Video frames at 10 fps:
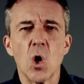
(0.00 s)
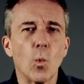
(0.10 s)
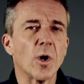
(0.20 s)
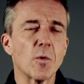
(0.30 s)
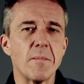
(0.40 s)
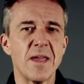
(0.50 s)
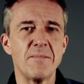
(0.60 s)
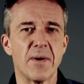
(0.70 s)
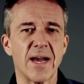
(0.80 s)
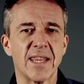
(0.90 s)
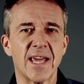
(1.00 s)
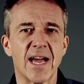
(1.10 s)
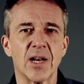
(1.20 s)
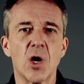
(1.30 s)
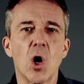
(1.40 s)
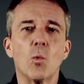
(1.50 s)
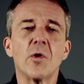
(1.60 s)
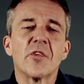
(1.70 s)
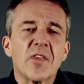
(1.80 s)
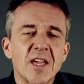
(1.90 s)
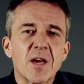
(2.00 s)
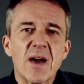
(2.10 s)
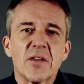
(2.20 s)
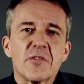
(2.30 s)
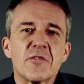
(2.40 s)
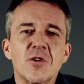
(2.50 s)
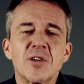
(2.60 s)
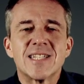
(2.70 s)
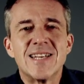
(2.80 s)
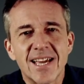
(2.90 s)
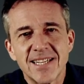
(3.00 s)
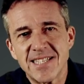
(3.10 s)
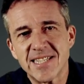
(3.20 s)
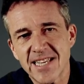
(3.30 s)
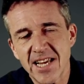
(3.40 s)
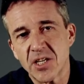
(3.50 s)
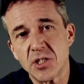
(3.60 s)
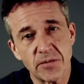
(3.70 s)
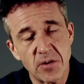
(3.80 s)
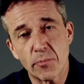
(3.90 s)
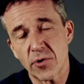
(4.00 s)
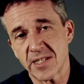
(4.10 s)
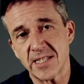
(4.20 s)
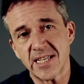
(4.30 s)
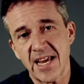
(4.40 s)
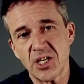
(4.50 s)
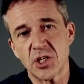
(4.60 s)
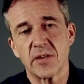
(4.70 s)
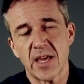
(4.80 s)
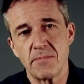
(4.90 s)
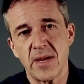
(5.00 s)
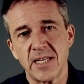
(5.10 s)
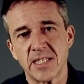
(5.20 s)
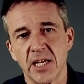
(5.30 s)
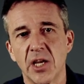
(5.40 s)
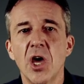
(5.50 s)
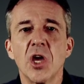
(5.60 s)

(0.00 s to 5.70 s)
What do I mean by that? Well, think about the first 90 seconds of your presentation of that meeting.